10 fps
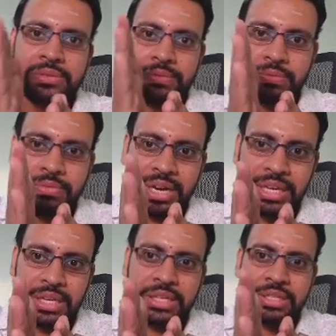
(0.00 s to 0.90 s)

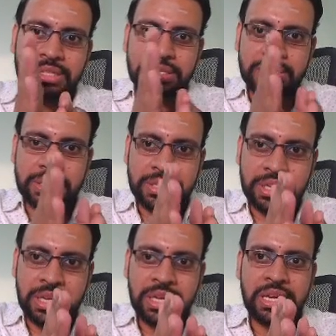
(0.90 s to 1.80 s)
Y,
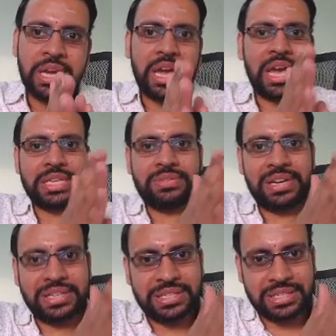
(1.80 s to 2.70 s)
Z as
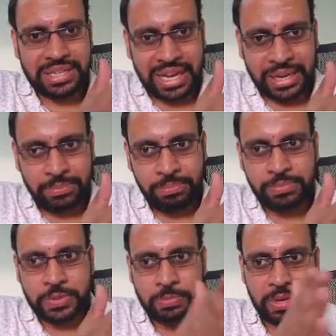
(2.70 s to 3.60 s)
well as time,
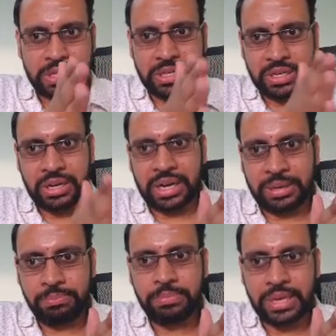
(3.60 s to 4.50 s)
space and
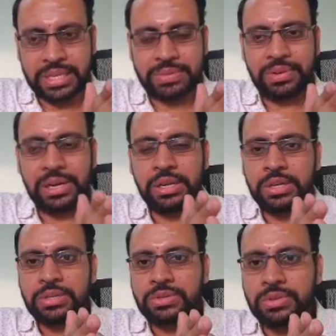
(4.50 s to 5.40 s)
time as well.
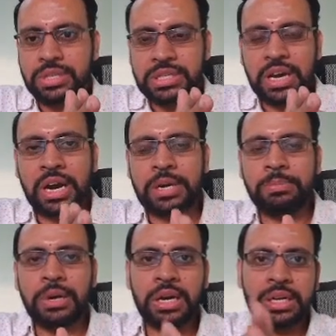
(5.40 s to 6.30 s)
So this R
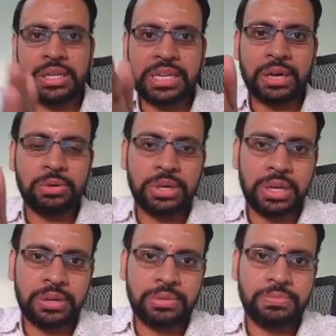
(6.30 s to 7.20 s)
bar is
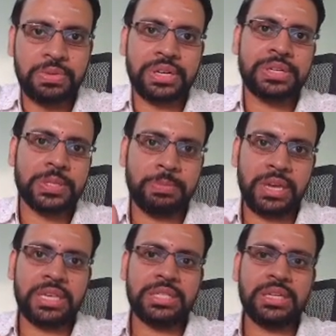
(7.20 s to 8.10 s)
accounting for
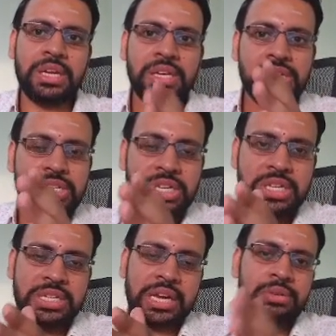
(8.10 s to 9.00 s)
space, T
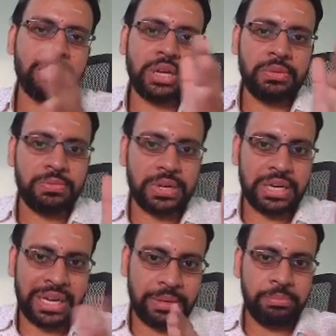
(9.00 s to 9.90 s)
is accounting for
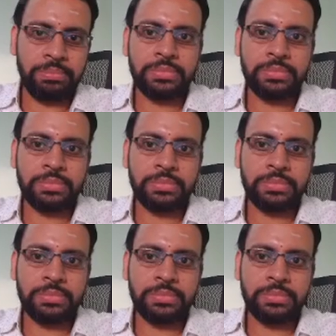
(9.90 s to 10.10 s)
time.